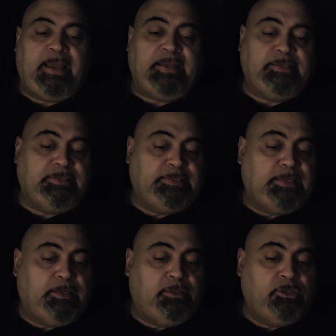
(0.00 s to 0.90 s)
As
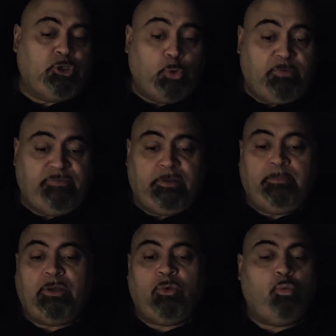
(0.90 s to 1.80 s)
the 2 of
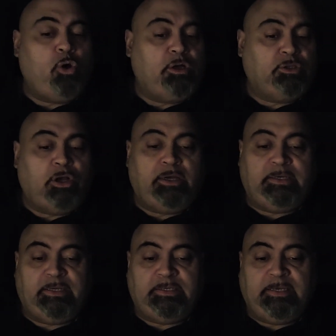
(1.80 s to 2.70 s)
them walked
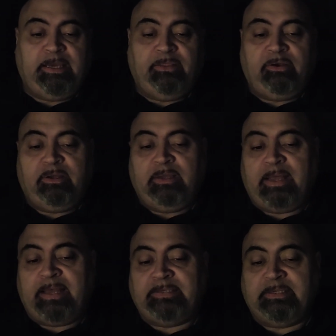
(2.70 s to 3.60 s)
on together,
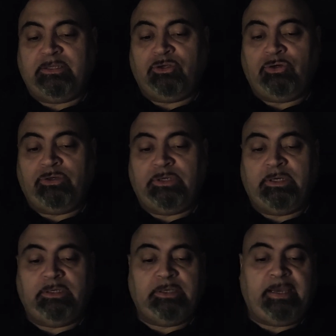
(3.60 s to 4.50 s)
Isaac
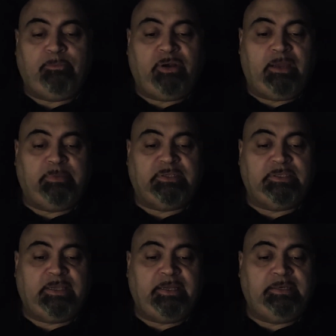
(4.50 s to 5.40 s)
turned to Abraham and
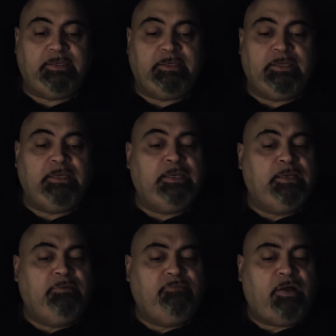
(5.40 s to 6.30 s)
said,
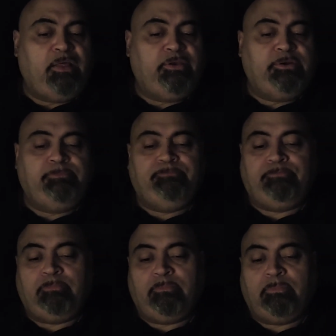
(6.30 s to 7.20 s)
Father.
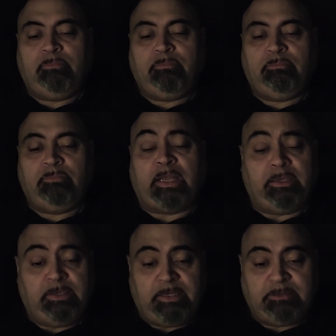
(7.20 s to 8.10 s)

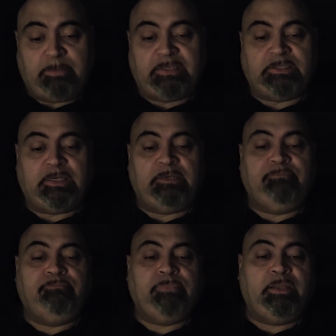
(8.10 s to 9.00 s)
Yes, my son,
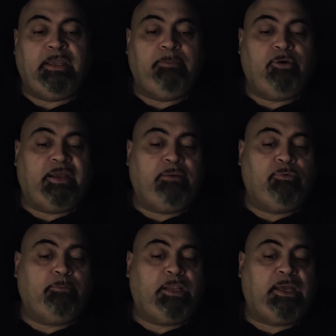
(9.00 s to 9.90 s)
Abraham
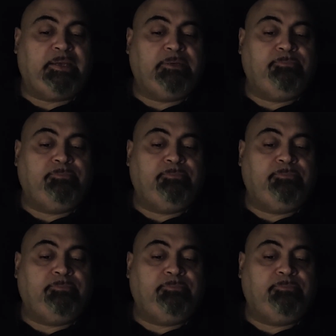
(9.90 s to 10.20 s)
replied.